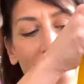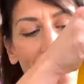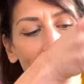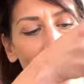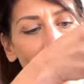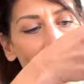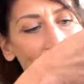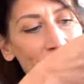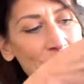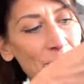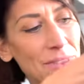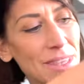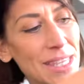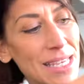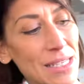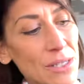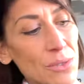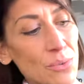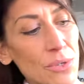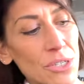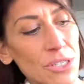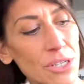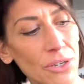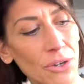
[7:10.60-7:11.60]
Um, this
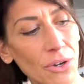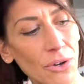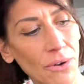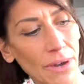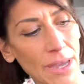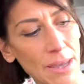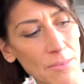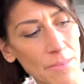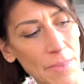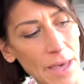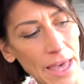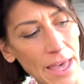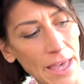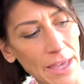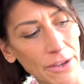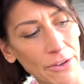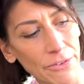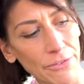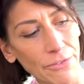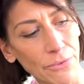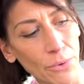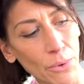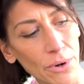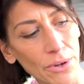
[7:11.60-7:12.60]
was a great bag
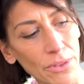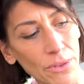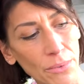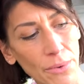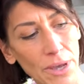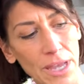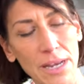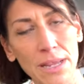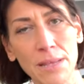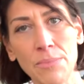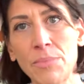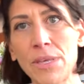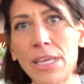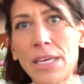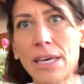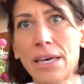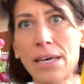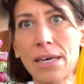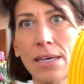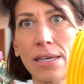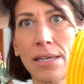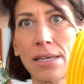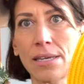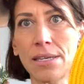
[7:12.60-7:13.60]
for the wedding
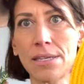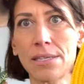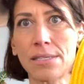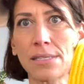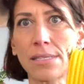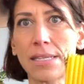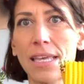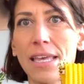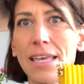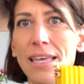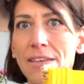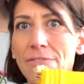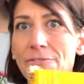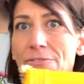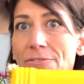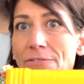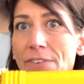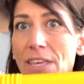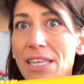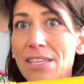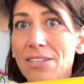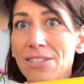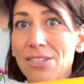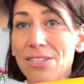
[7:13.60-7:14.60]
because it
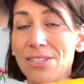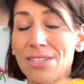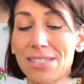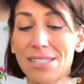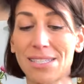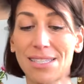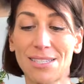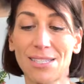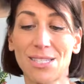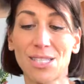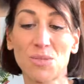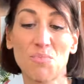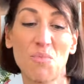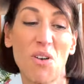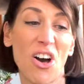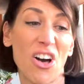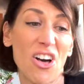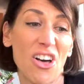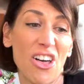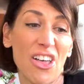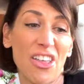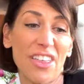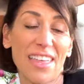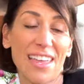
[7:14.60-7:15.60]
feels
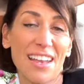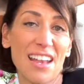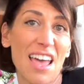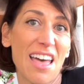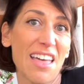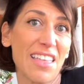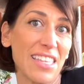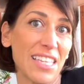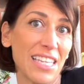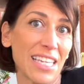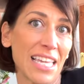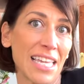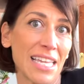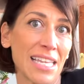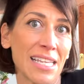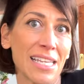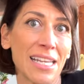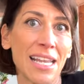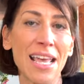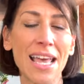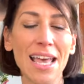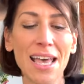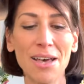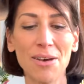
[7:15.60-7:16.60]
small and elegant,
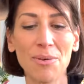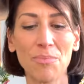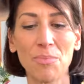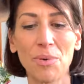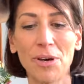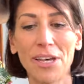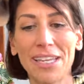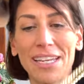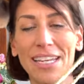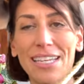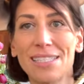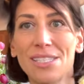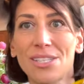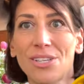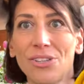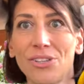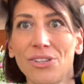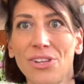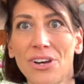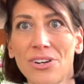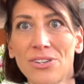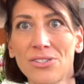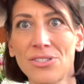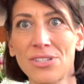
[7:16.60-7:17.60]
but it's a
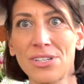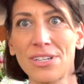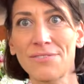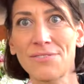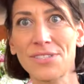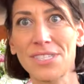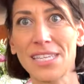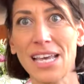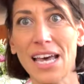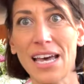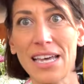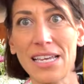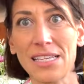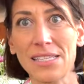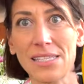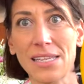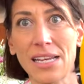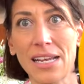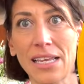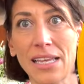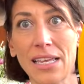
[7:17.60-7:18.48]
large enough size that I